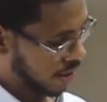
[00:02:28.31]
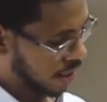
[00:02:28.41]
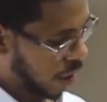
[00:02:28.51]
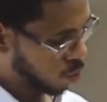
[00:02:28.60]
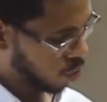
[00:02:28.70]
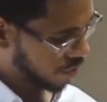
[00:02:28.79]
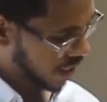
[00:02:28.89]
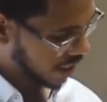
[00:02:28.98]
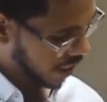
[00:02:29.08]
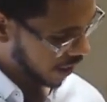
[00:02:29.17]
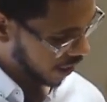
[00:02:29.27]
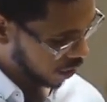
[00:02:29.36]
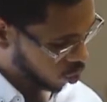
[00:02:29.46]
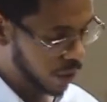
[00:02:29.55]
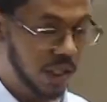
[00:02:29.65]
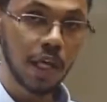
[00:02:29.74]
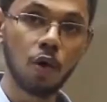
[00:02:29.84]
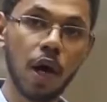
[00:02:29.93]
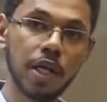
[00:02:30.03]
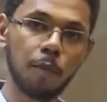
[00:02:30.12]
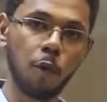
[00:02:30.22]
downward vertically to
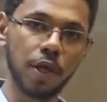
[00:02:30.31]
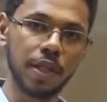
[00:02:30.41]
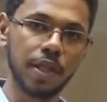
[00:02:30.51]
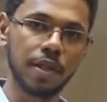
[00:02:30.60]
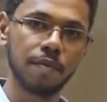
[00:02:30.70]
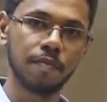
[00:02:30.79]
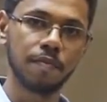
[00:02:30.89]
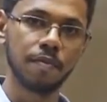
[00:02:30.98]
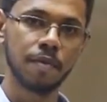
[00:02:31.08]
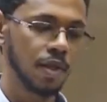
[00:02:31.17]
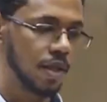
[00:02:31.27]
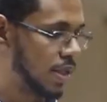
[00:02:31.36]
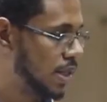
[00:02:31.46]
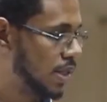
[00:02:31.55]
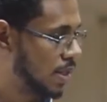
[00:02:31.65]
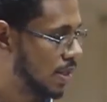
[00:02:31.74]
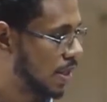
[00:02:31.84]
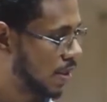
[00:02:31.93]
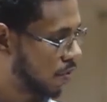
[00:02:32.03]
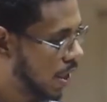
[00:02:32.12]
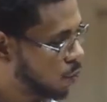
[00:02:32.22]
mid-inguinal point. This is
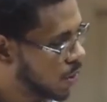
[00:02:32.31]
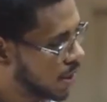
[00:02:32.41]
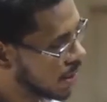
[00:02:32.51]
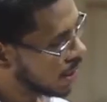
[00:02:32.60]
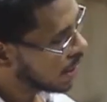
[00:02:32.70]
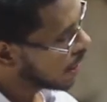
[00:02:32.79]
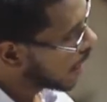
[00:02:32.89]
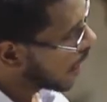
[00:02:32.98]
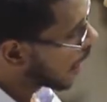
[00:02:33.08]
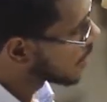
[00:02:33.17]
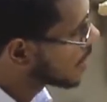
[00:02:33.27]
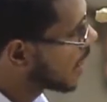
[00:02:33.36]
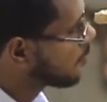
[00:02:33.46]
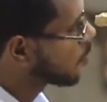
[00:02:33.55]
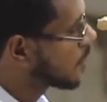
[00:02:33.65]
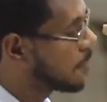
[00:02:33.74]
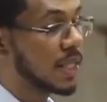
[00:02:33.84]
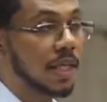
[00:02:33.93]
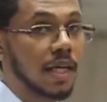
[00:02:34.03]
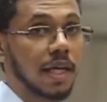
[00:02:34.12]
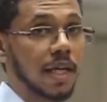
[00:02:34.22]
the right one, and the same from the
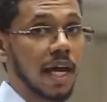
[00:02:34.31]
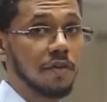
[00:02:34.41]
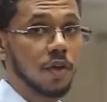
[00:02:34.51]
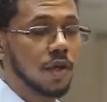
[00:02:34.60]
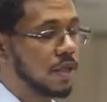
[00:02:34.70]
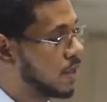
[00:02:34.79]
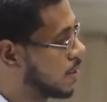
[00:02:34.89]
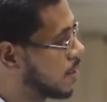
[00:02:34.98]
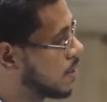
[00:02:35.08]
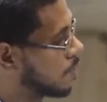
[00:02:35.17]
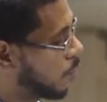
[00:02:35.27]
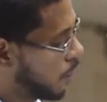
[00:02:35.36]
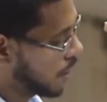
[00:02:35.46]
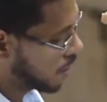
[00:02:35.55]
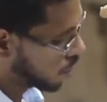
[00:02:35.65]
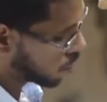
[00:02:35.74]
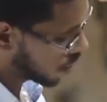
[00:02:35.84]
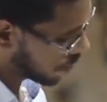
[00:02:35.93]
mid-clavicular point to the